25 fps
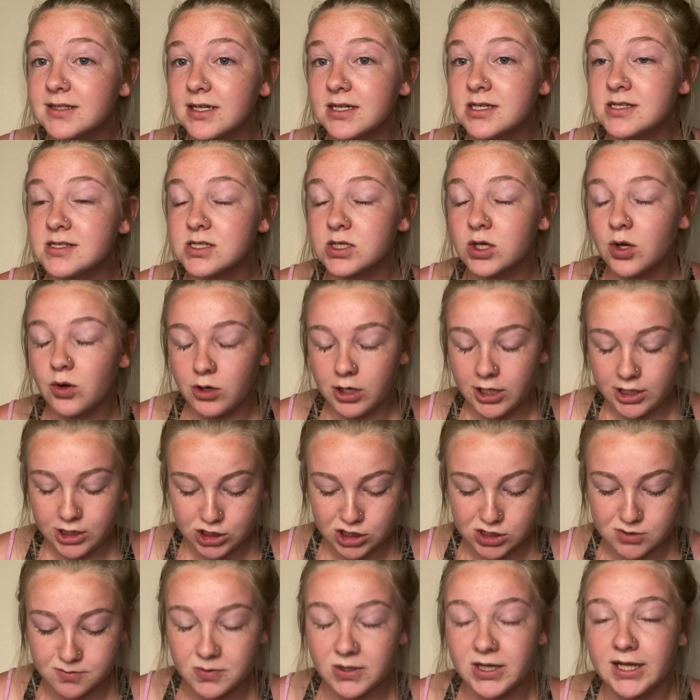And so I
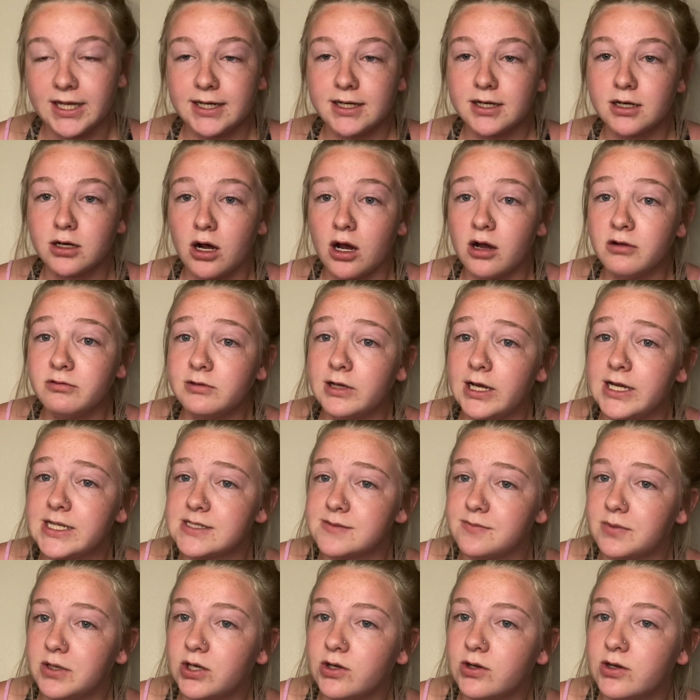just played it off as a
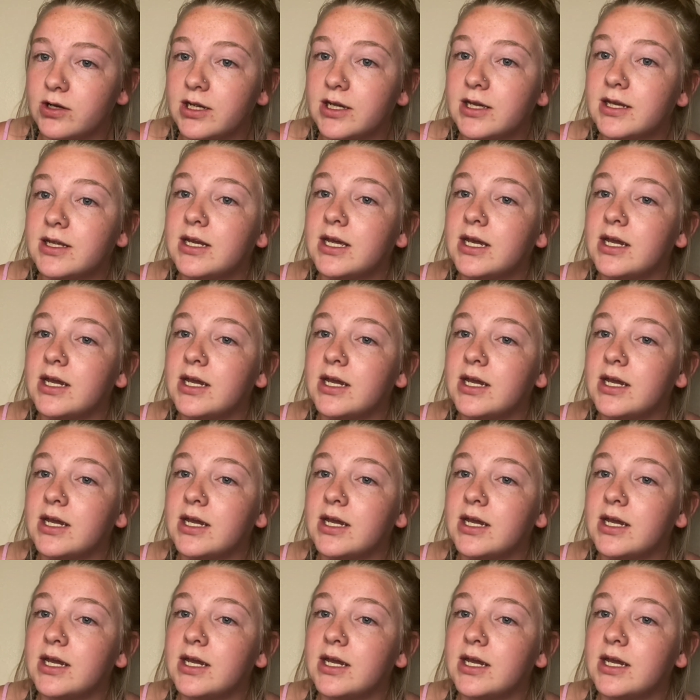period.